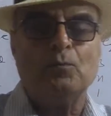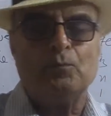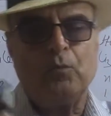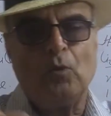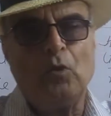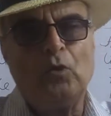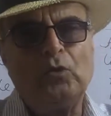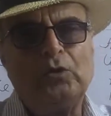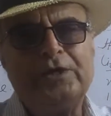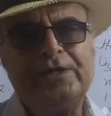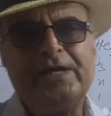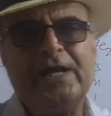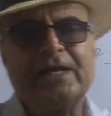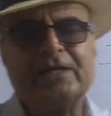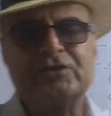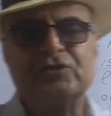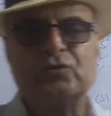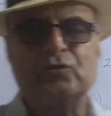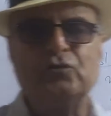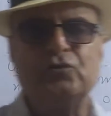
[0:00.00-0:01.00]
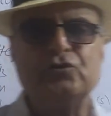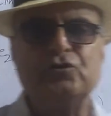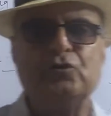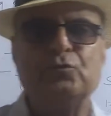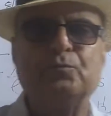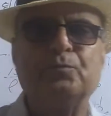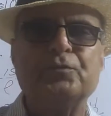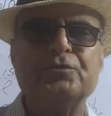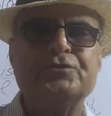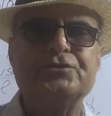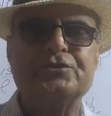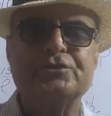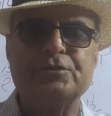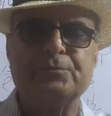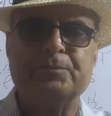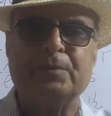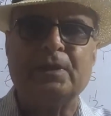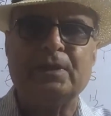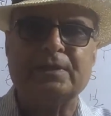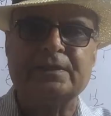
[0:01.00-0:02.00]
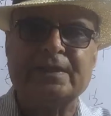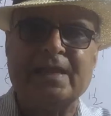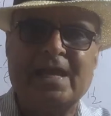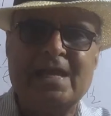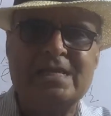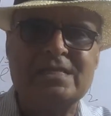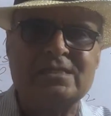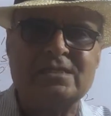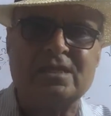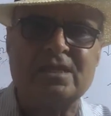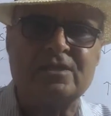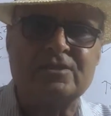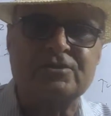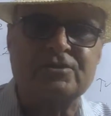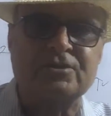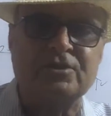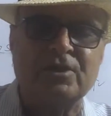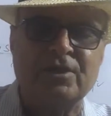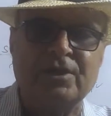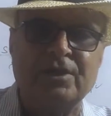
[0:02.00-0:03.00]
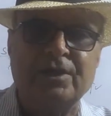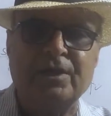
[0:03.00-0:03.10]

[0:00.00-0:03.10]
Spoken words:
Pauli exclusive principle tells us